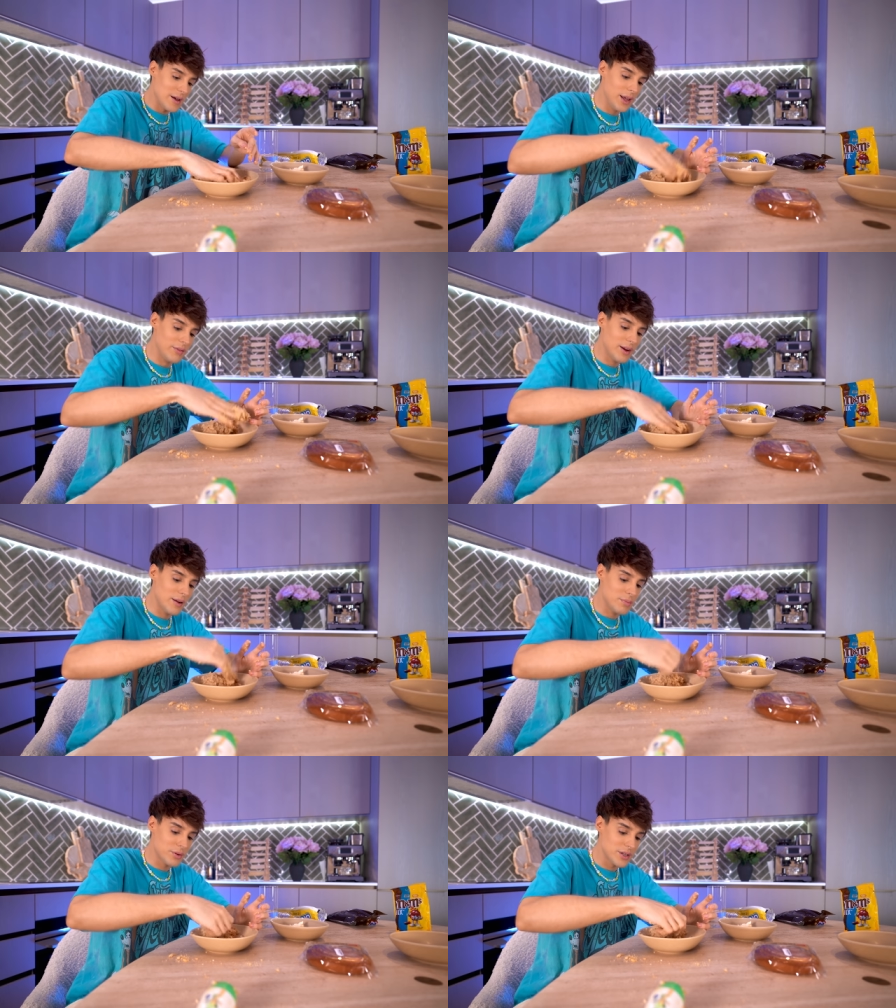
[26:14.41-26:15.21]
Even
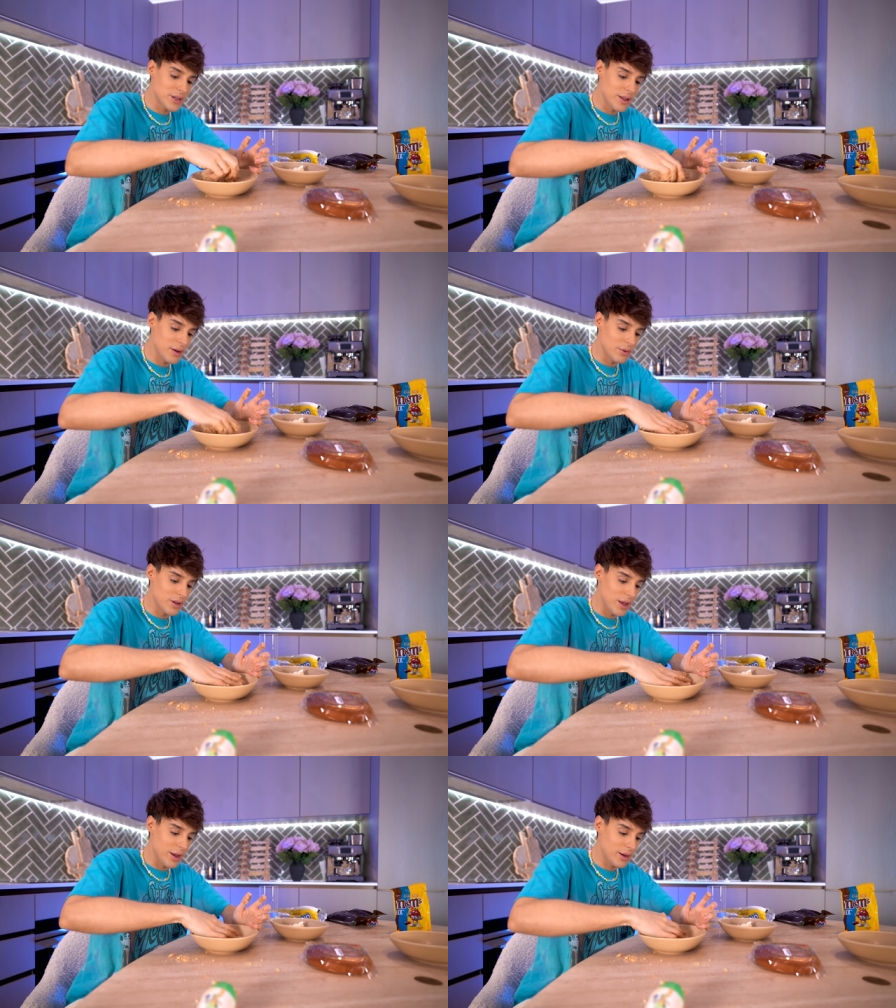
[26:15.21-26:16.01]
in prison, they would
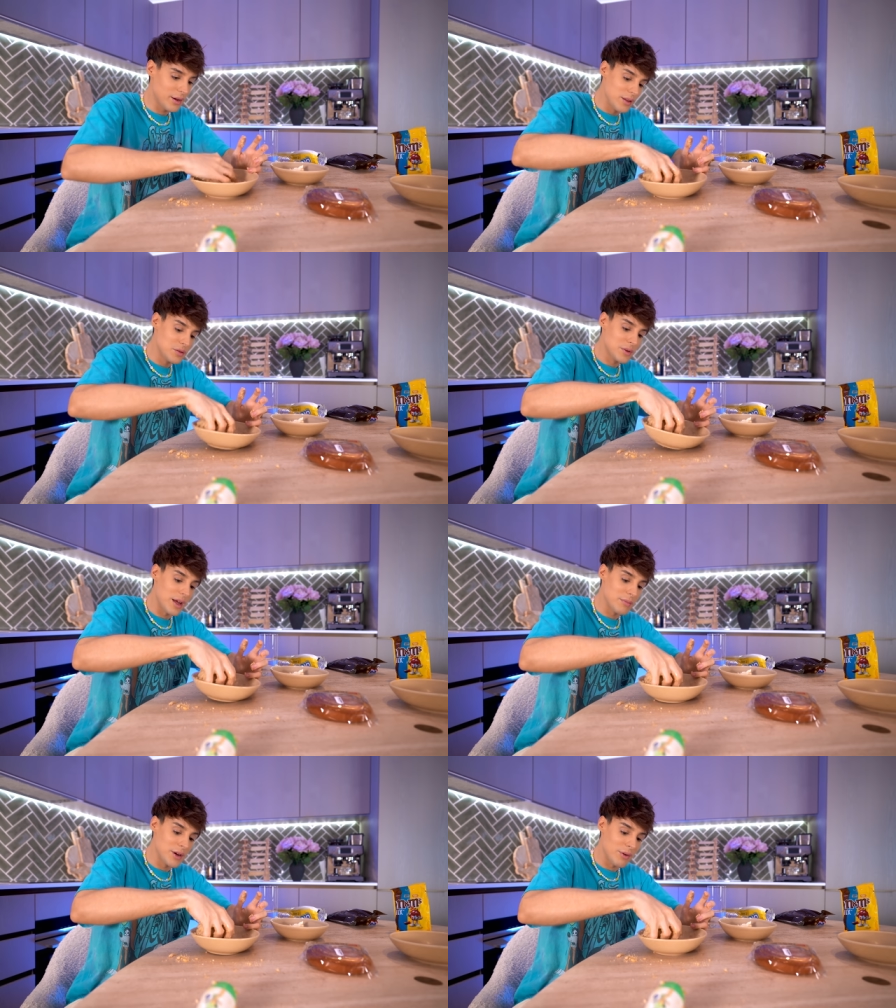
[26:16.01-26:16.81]
like, this would
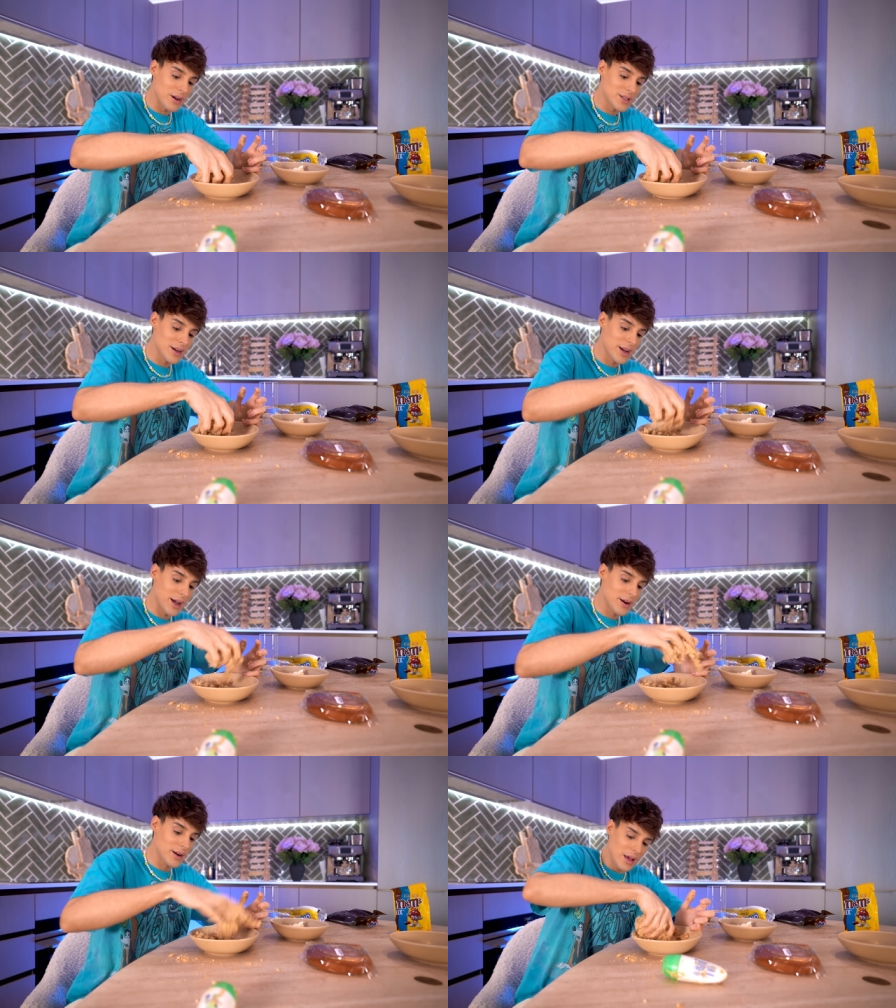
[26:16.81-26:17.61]
get me arrested
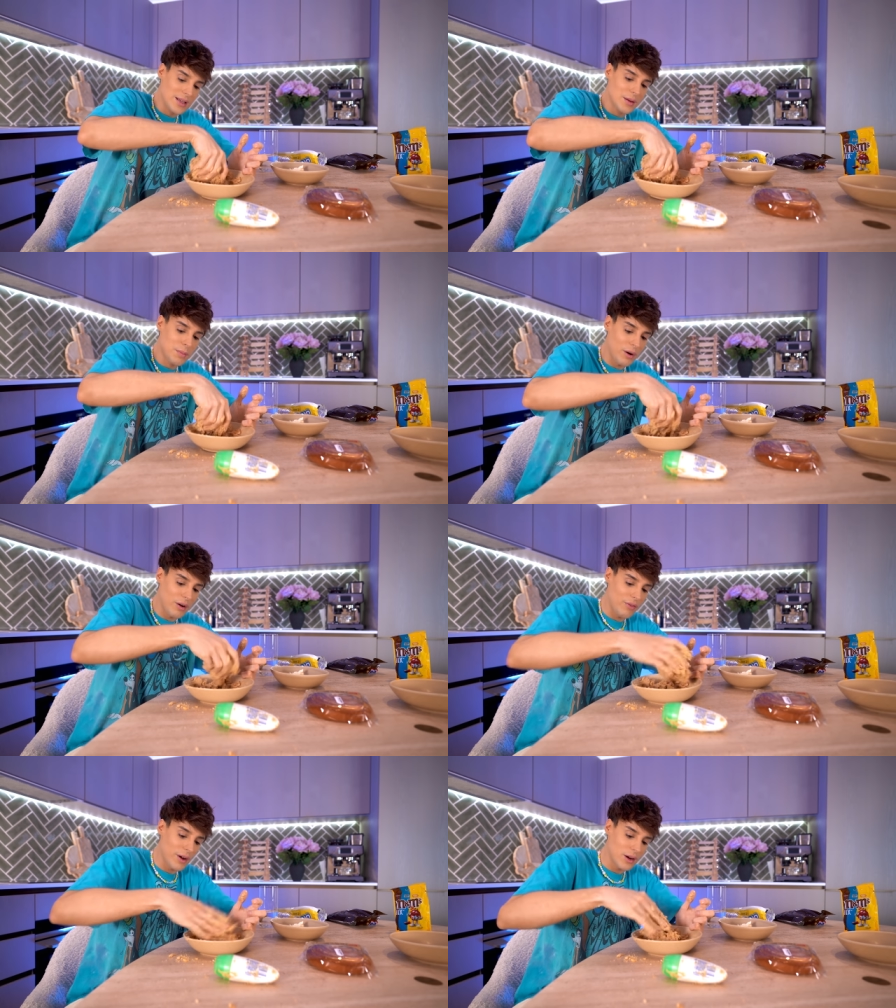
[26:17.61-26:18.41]
again. Is it
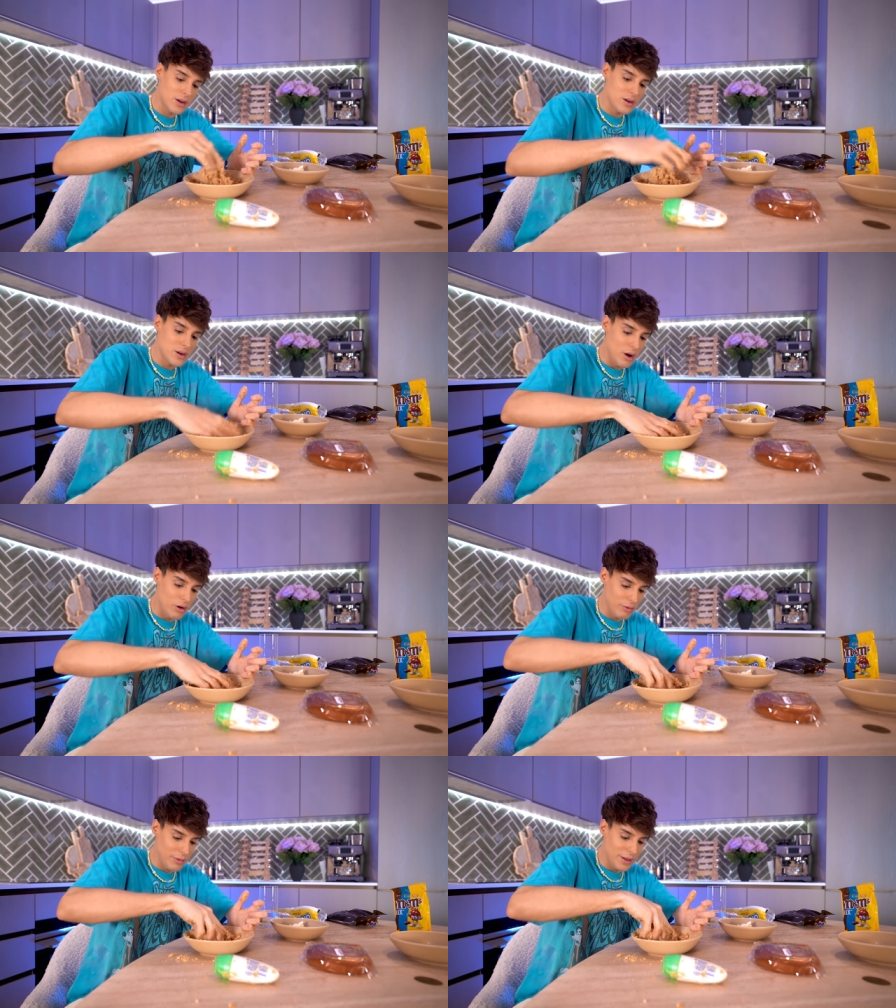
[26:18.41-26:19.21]
perfect?
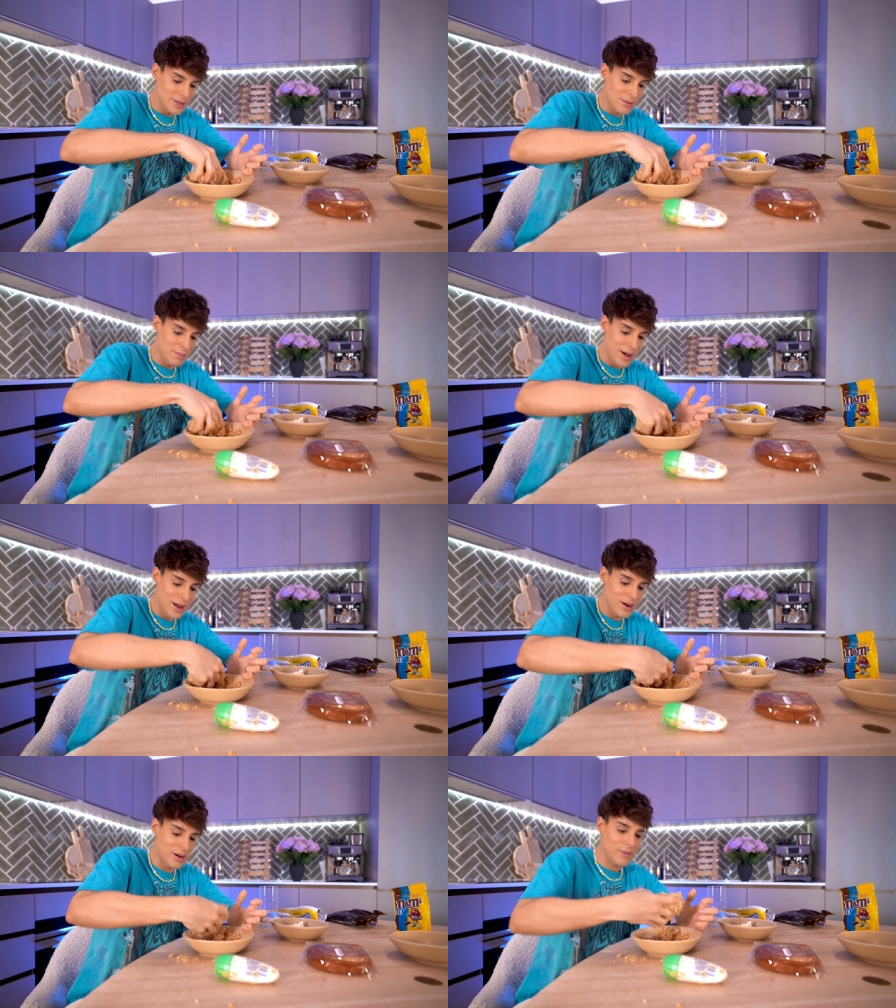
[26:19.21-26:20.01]
No. Is it
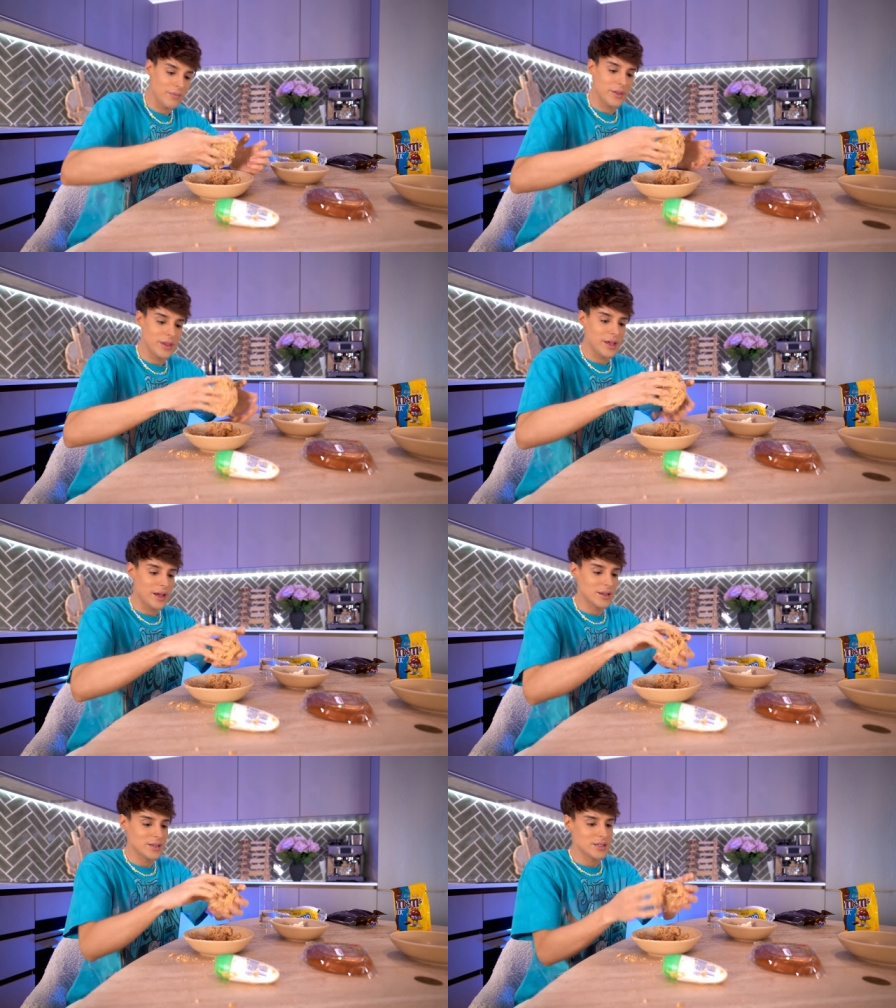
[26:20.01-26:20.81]
better?
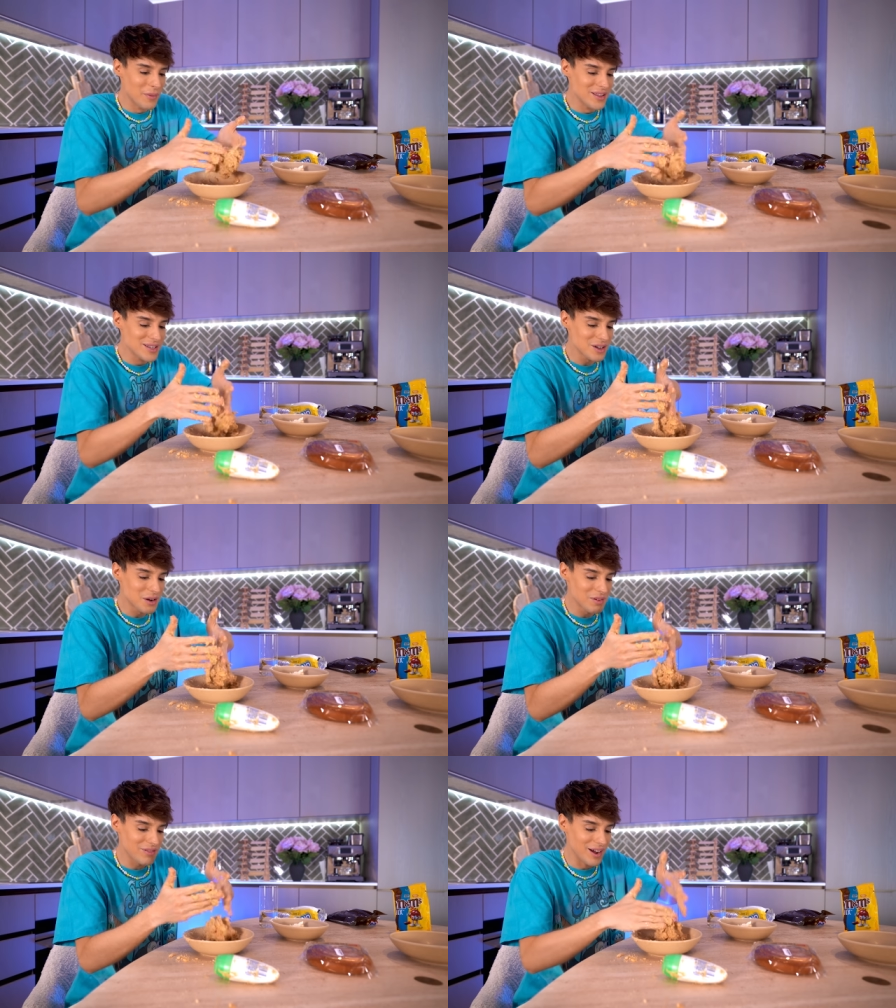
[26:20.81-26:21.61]
Yes. So this is gonna
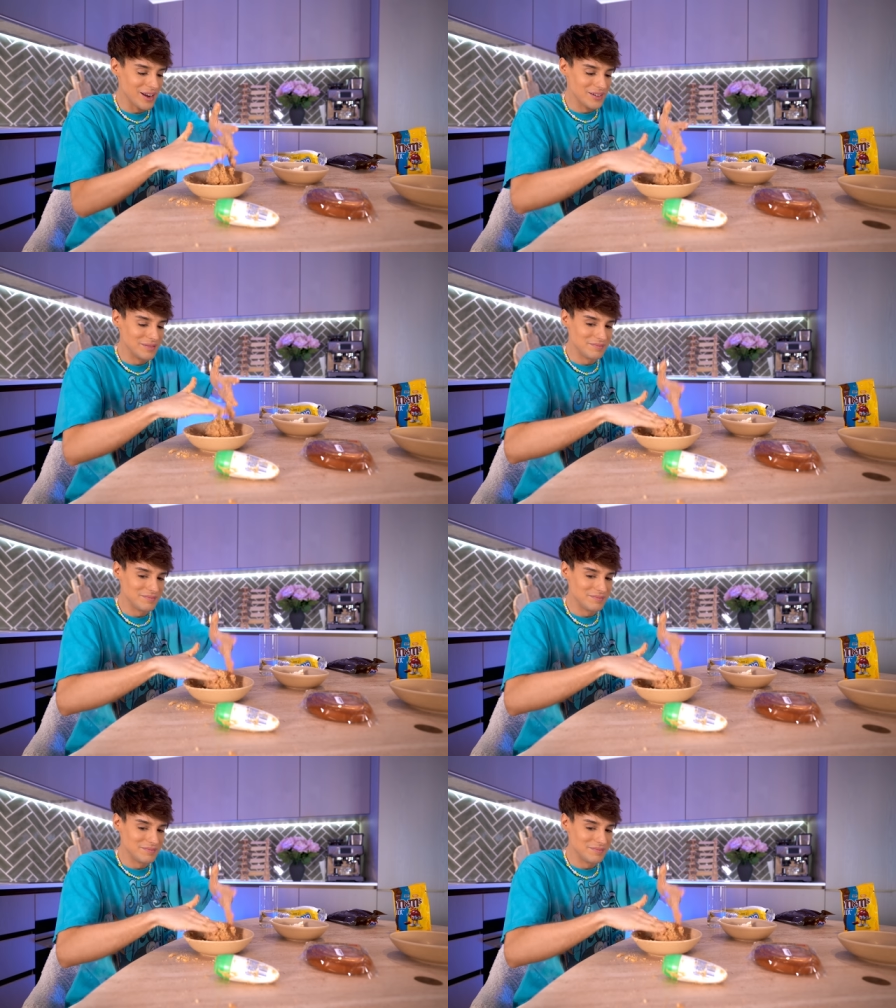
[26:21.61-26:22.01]
be fine.